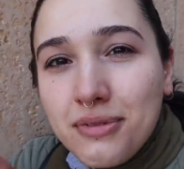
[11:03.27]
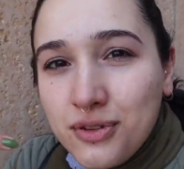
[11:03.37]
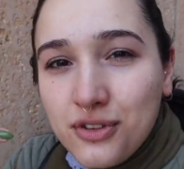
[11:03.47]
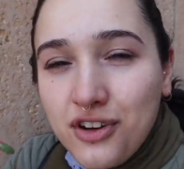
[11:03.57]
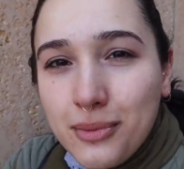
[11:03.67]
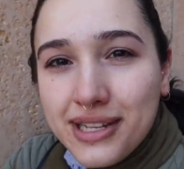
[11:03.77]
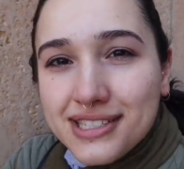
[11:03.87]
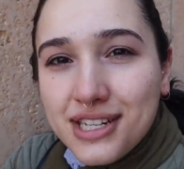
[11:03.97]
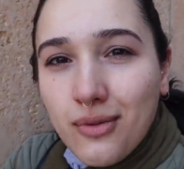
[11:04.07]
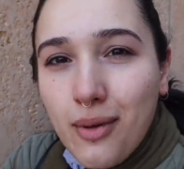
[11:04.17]
If you wanna follow me
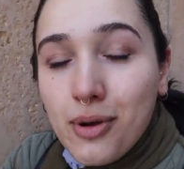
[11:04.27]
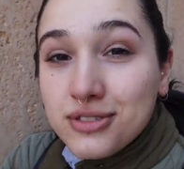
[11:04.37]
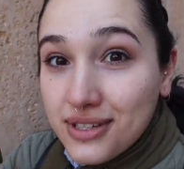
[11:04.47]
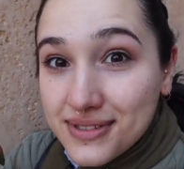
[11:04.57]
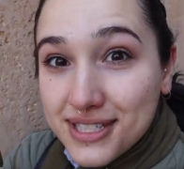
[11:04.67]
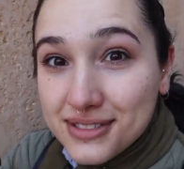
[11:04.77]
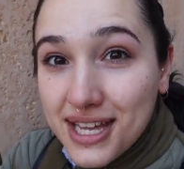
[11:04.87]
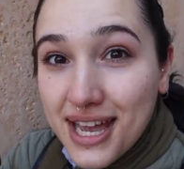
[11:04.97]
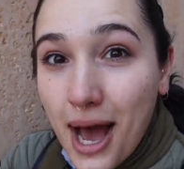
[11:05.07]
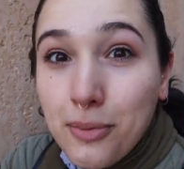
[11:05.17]
on Instagram where I post every single
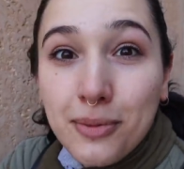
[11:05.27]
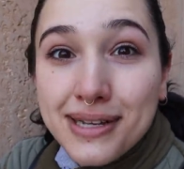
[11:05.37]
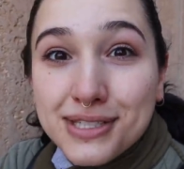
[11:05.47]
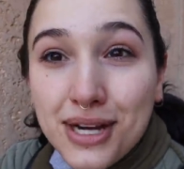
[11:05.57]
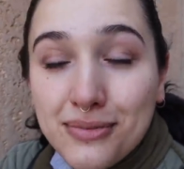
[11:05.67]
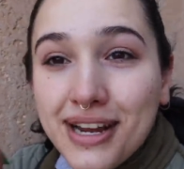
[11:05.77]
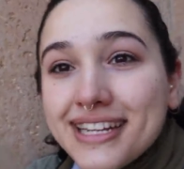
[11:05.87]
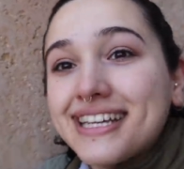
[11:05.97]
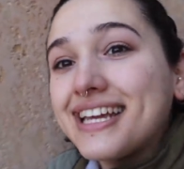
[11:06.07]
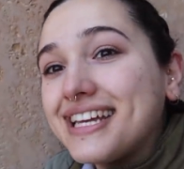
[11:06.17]
day, I'll put my Instagram
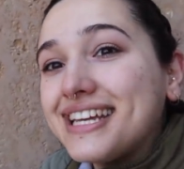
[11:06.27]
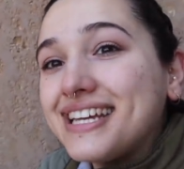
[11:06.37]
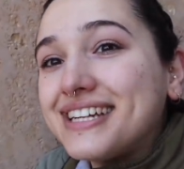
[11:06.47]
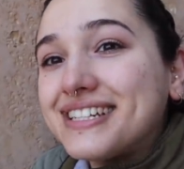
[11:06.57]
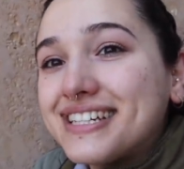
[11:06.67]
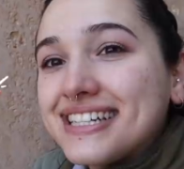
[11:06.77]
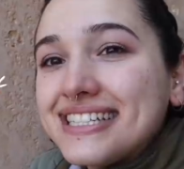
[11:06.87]
right here.